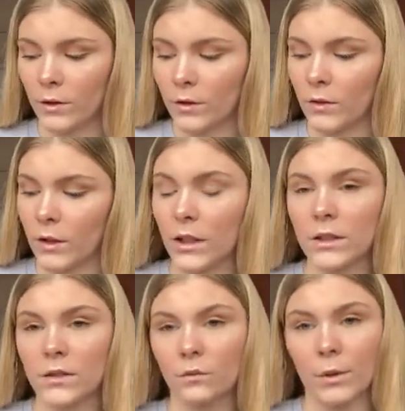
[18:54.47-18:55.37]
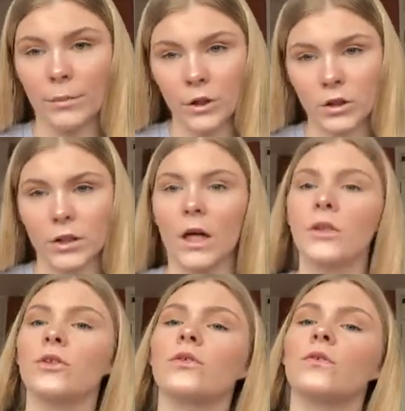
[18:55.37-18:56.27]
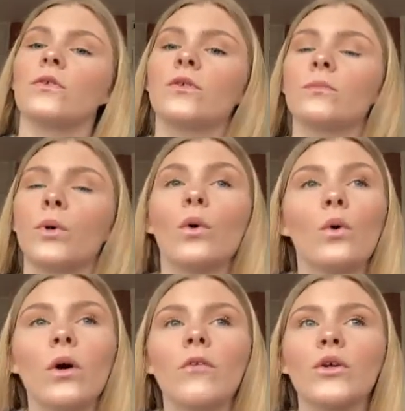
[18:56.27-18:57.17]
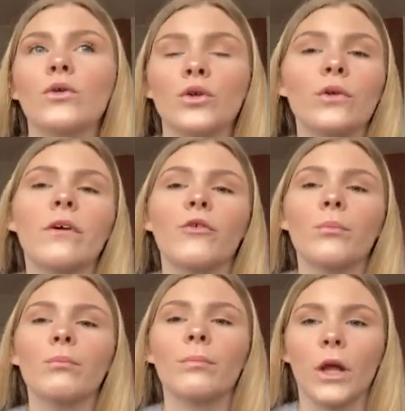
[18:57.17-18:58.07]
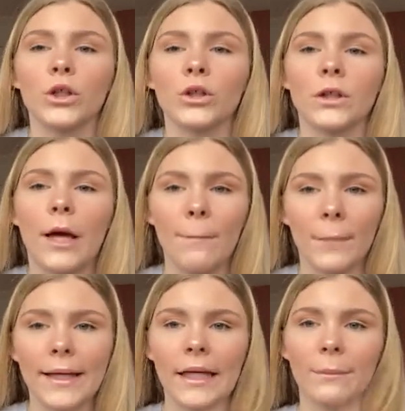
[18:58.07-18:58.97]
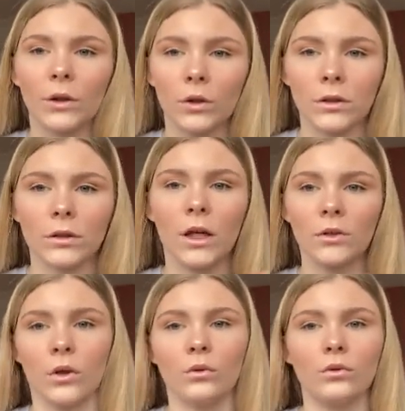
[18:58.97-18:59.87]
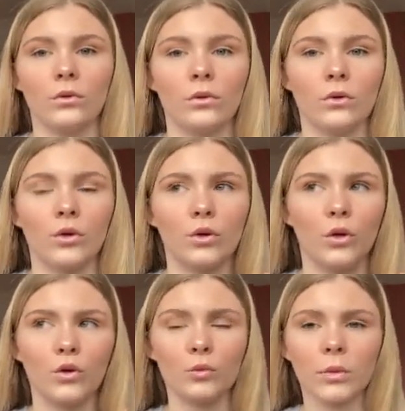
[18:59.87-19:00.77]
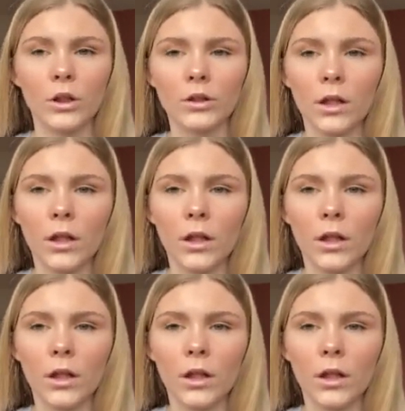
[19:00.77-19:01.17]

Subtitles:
Next for my blushes, I've only got two favourite blushes. Mainly because I don't use blusher